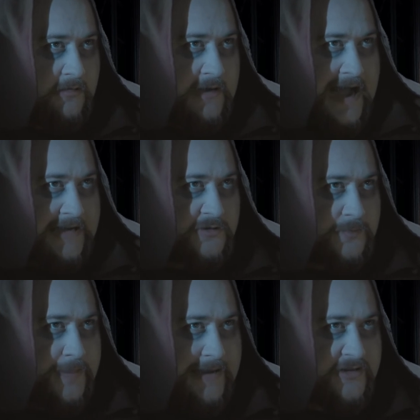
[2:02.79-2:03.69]
light could
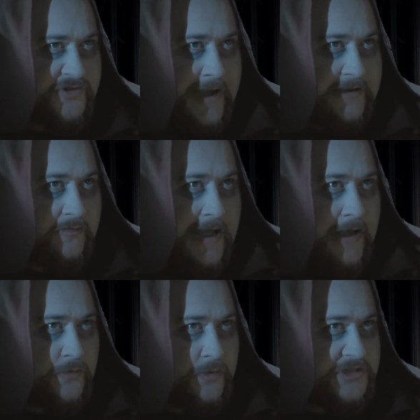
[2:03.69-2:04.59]
penetrate
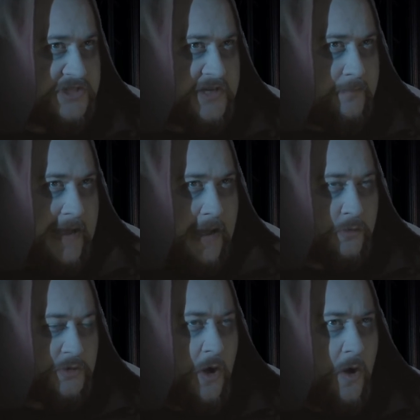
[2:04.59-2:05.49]
groundward somehow
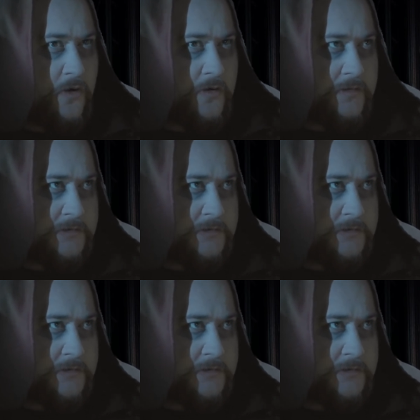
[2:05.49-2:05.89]
gone.